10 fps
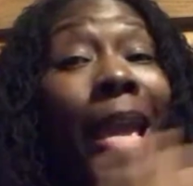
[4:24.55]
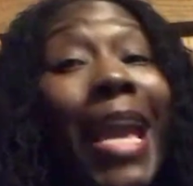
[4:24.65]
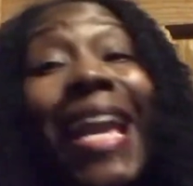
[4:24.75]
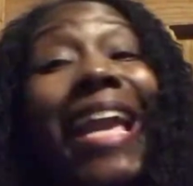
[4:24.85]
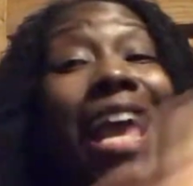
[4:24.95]

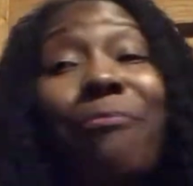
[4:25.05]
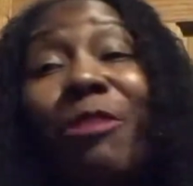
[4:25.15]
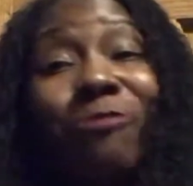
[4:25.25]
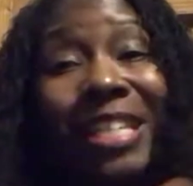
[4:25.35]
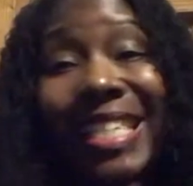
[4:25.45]
he had
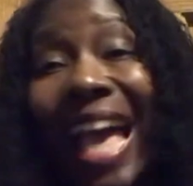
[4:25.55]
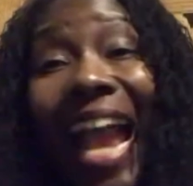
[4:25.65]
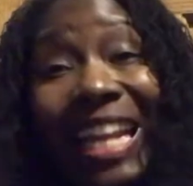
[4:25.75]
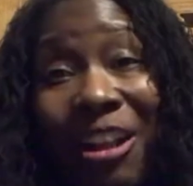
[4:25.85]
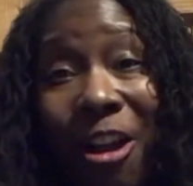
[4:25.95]
been
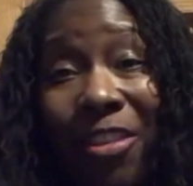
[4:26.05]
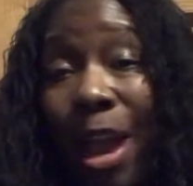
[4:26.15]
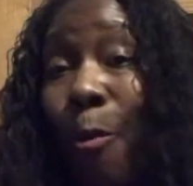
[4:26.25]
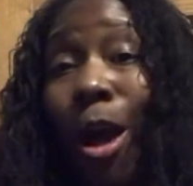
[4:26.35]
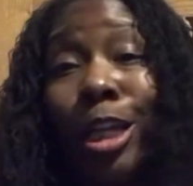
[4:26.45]
reciting all
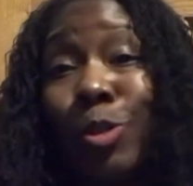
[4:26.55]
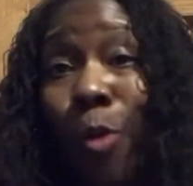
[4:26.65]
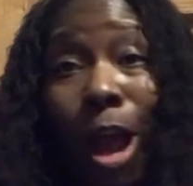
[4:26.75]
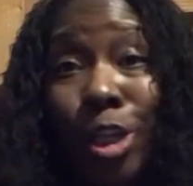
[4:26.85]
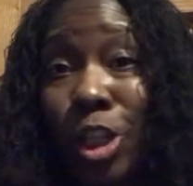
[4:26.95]
that while he's
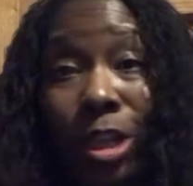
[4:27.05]
washing